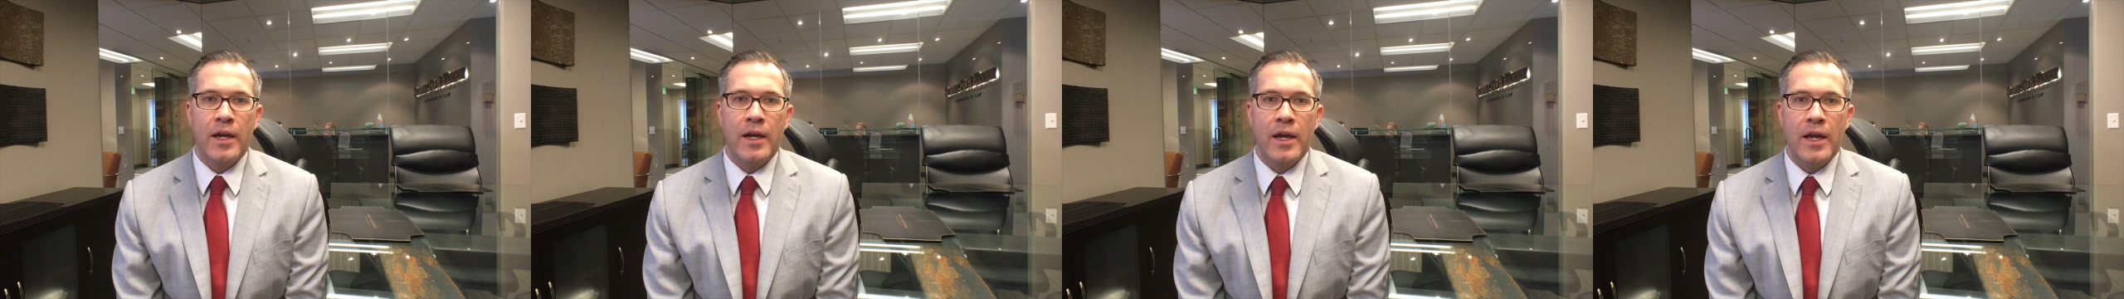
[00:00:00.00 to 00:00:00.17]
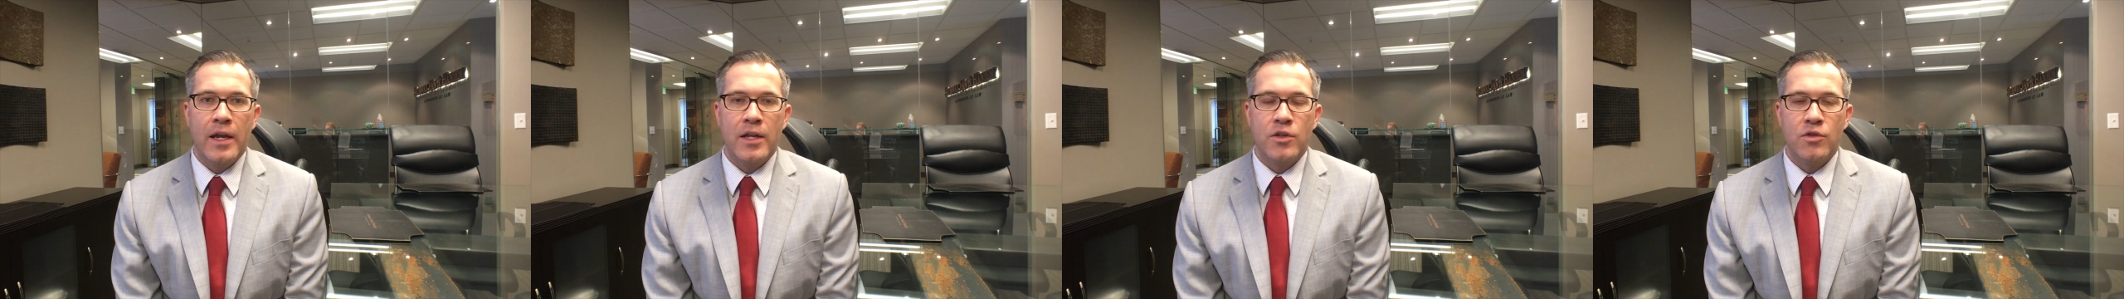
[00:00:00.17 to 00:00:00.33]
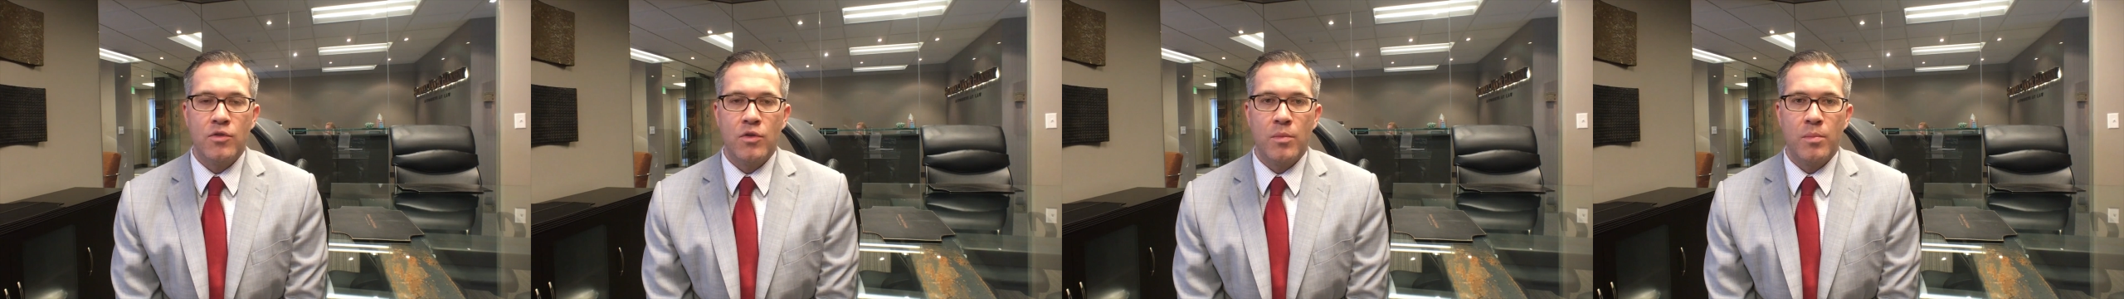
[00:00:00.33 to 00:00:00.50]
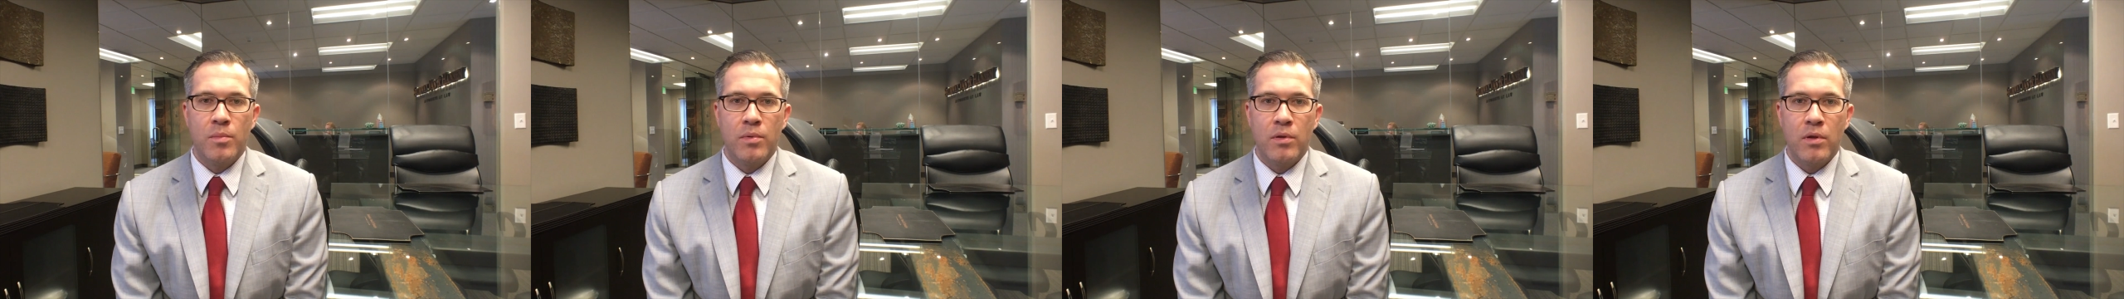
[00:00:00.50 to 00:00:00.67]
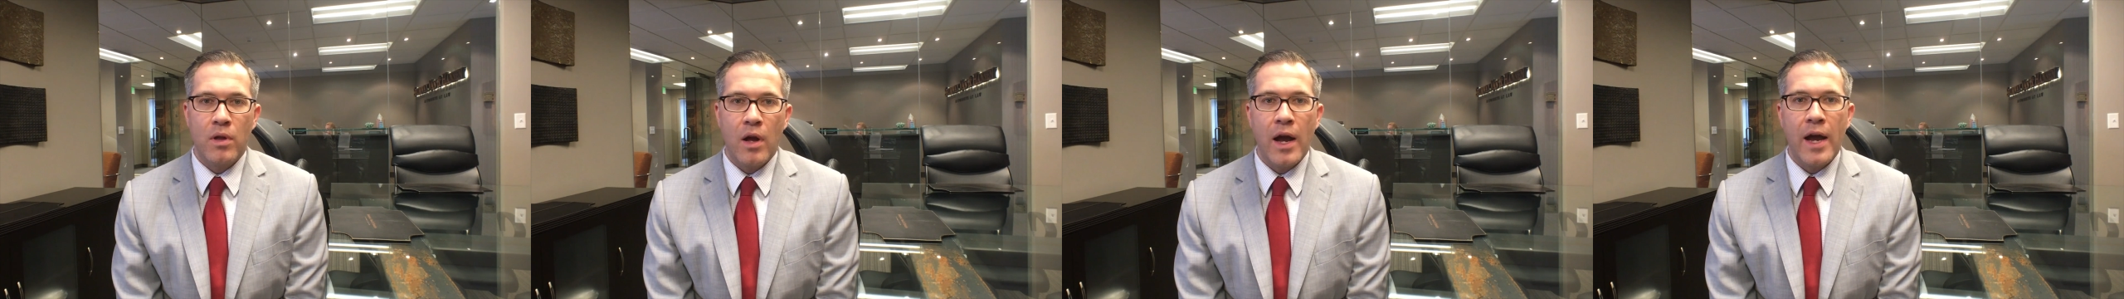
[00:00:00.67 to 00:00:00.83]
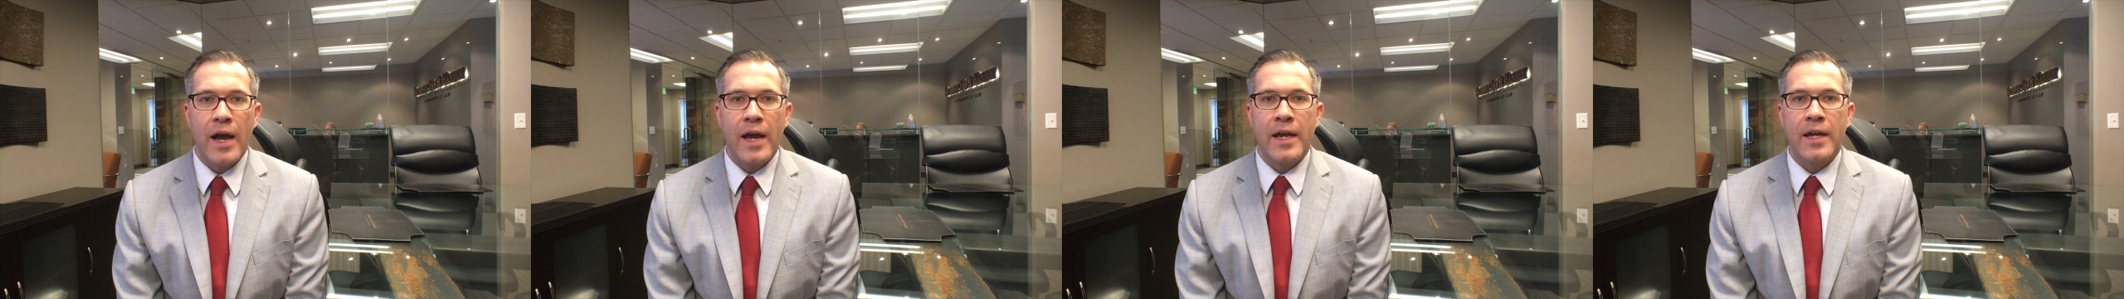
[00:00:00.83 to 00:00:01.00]
and you
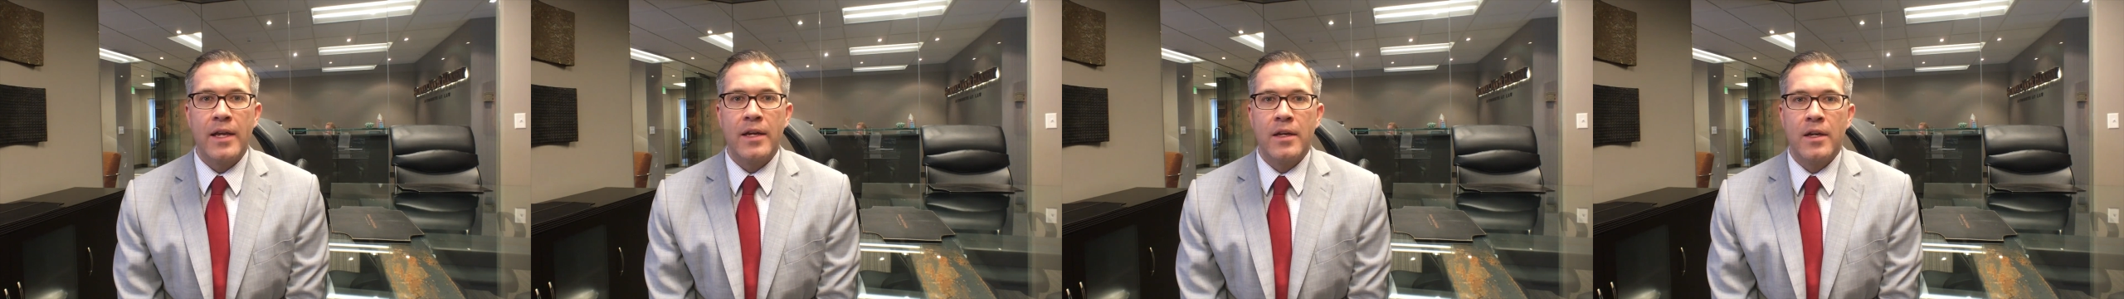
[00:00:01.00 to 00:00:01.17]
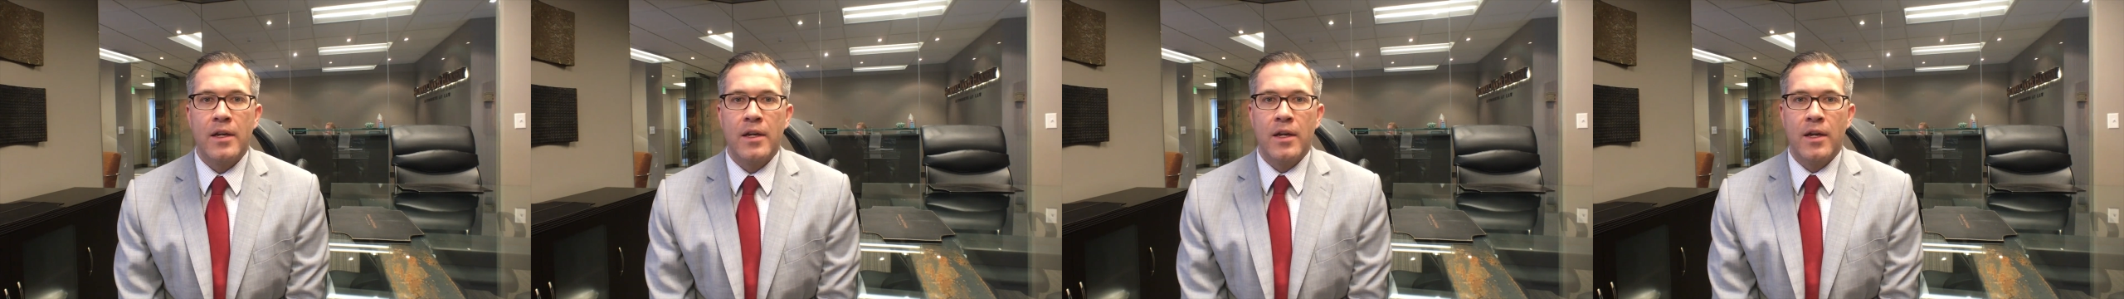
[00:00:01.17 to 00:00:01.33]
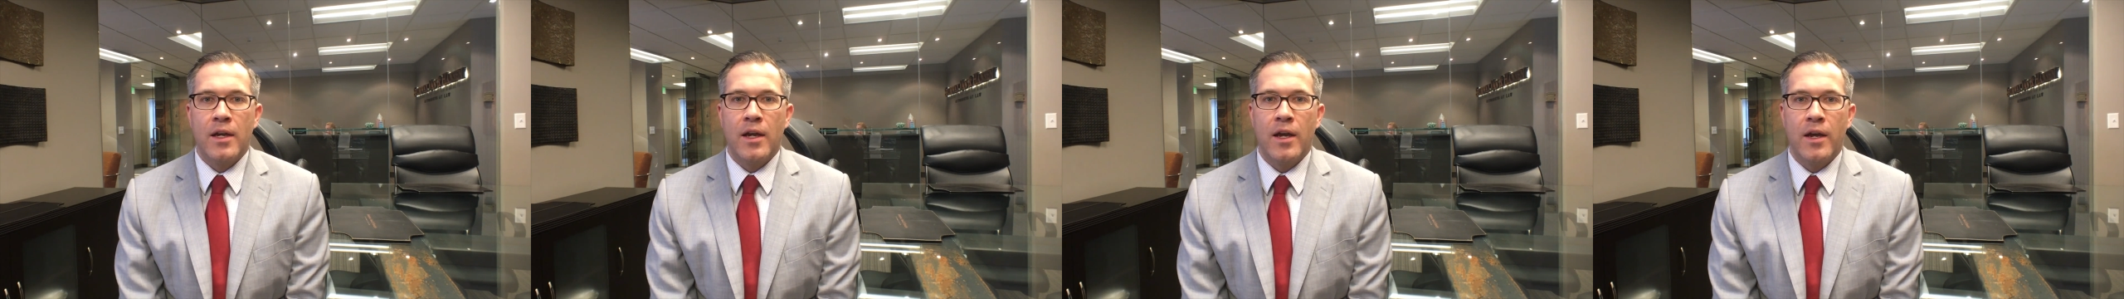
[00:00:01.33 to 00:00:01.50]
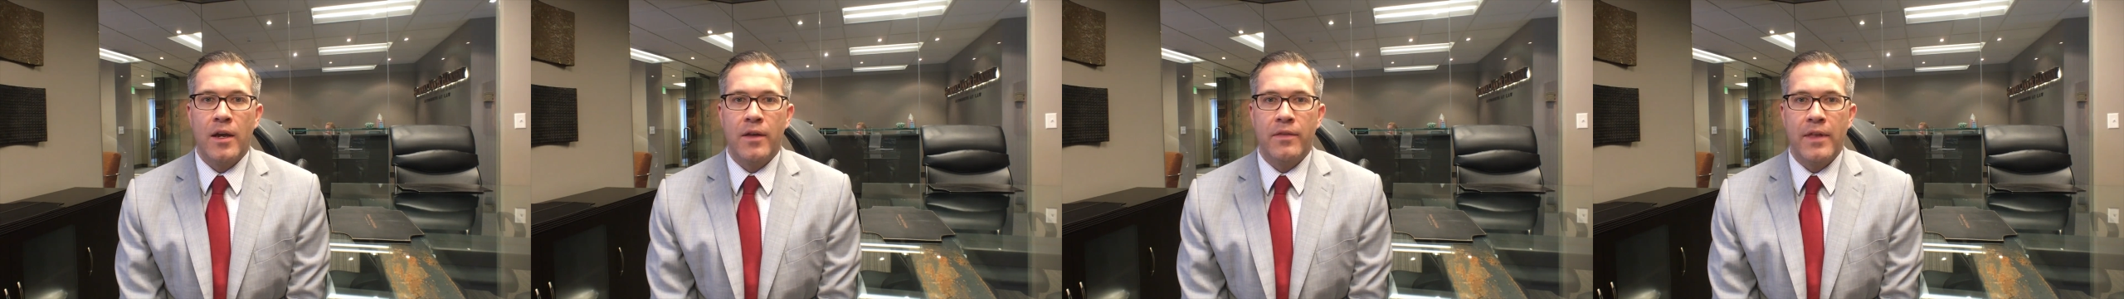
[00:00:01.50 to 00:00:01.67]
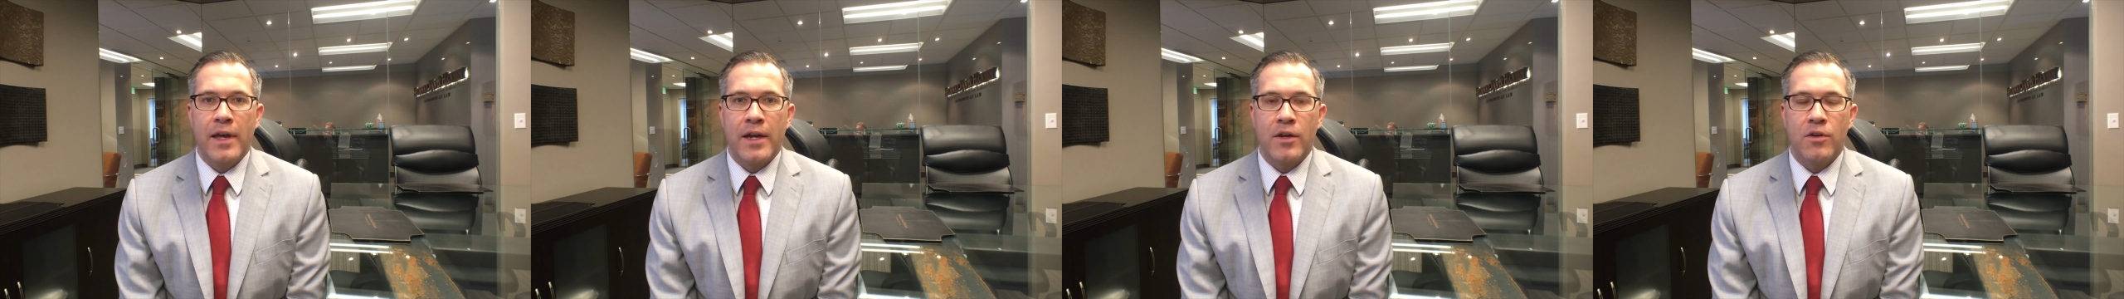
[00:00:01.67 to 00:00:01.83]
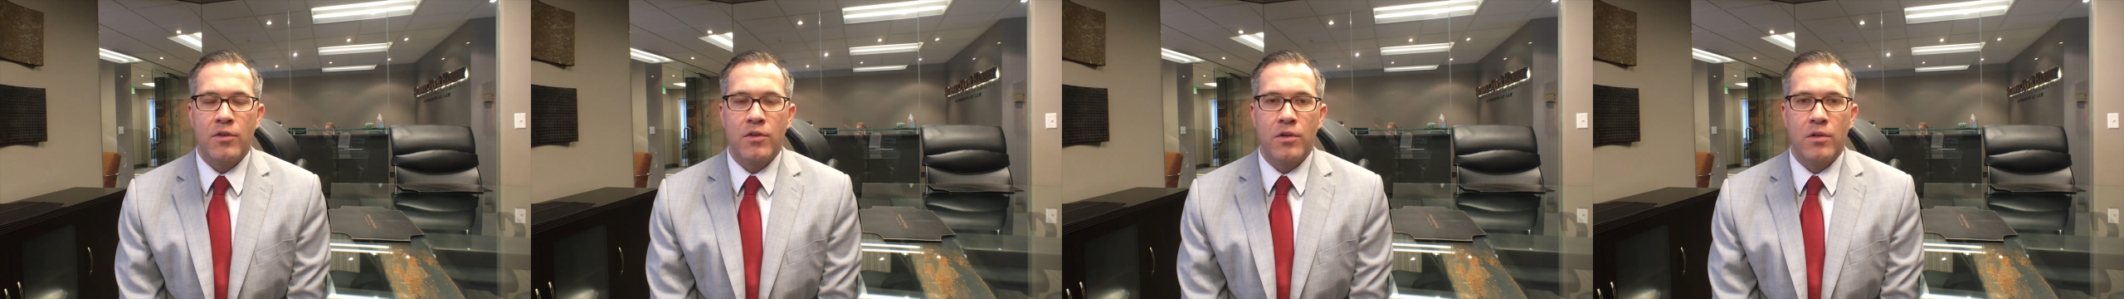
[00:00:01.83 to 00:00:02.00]
apply,
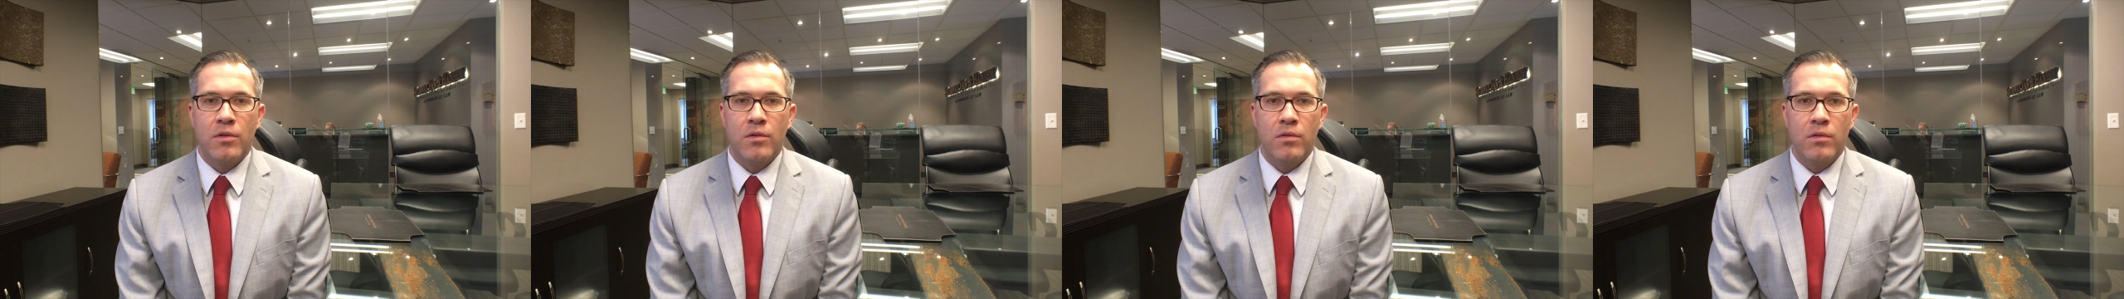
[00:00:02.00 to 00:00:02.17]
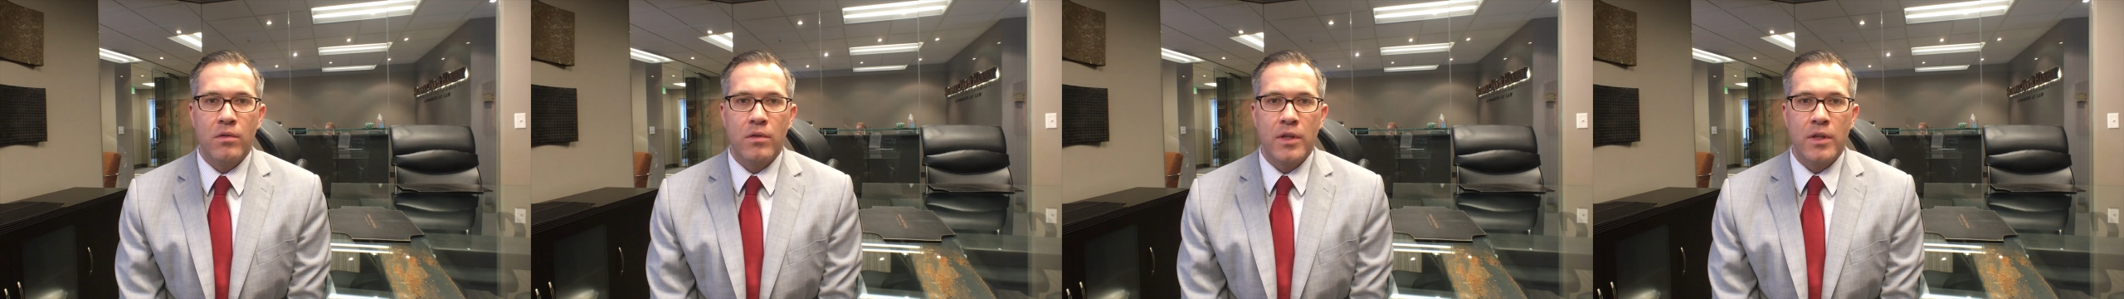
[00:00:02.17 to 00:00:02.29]
that could